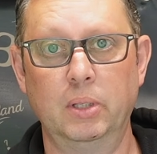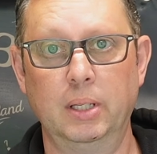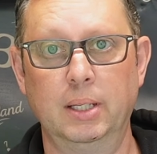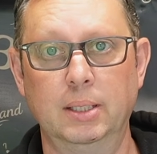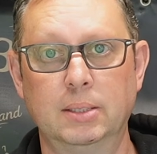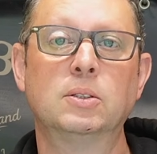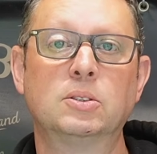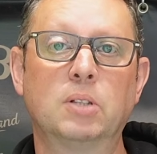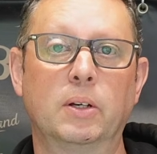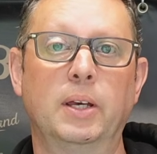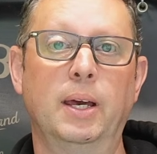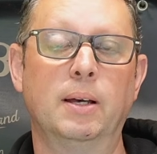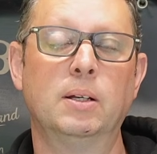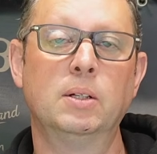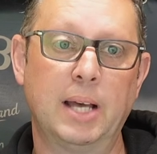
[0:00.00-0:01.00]
need. So
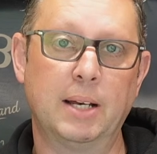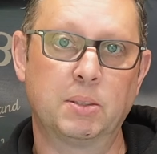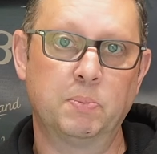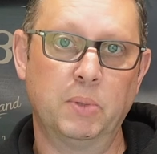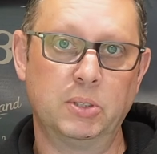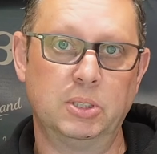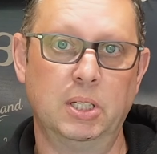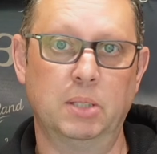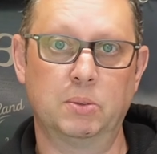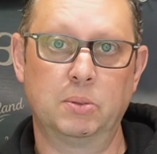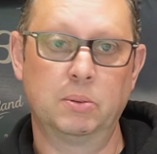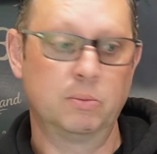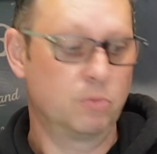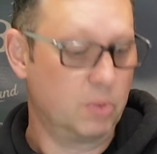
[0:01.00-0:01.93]
yeah, that's my tips.